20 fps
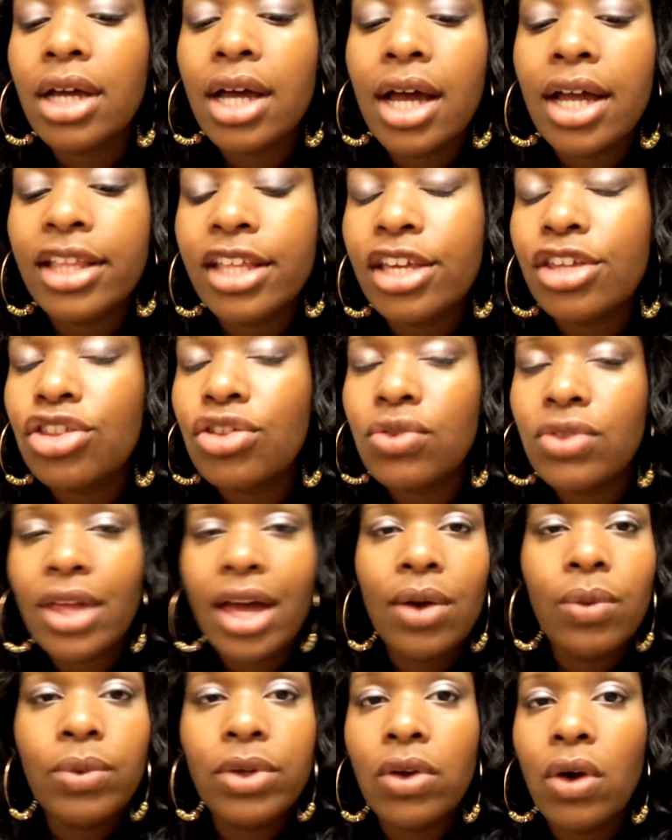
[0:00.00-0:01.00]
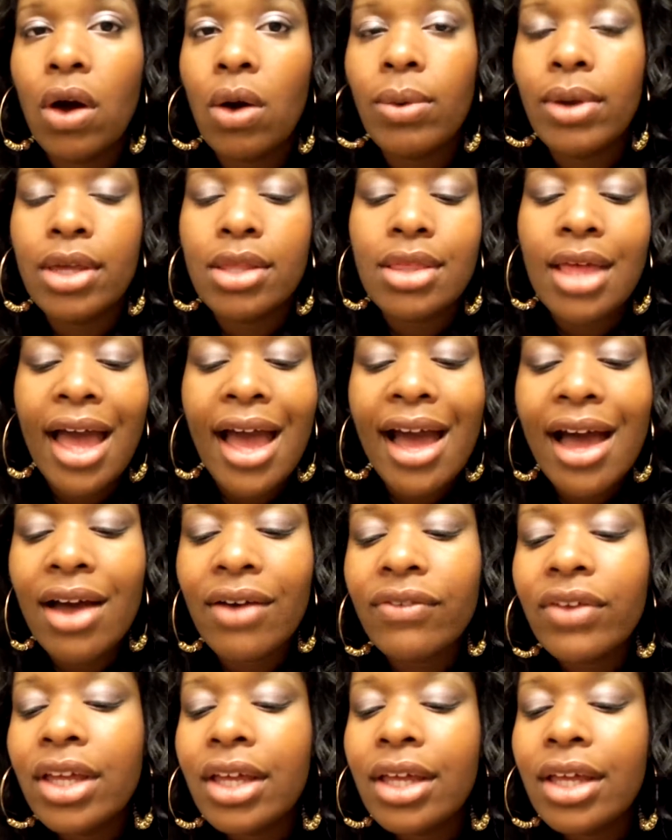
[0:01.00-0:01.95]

an issue that we always have.